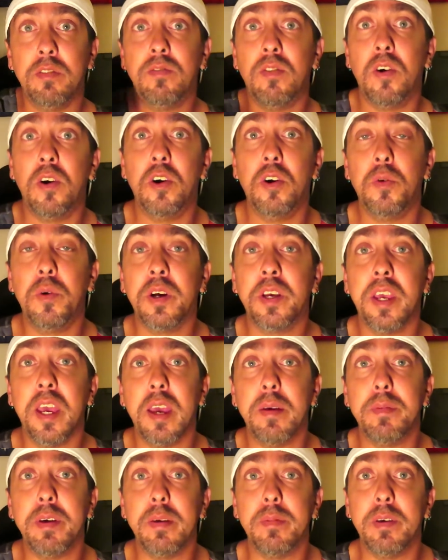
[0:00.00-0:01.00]

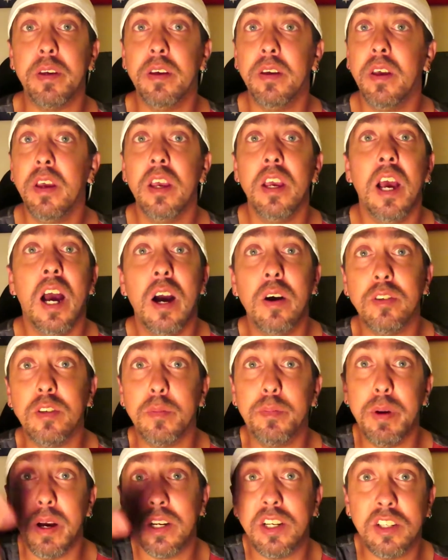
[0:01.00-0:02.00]
401k baby. I was
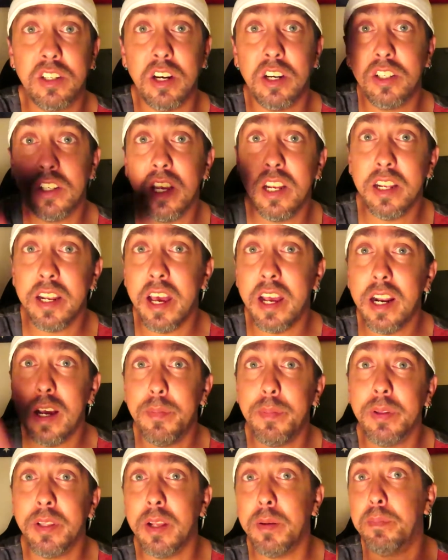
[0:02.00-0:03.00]
about to start setting that up, and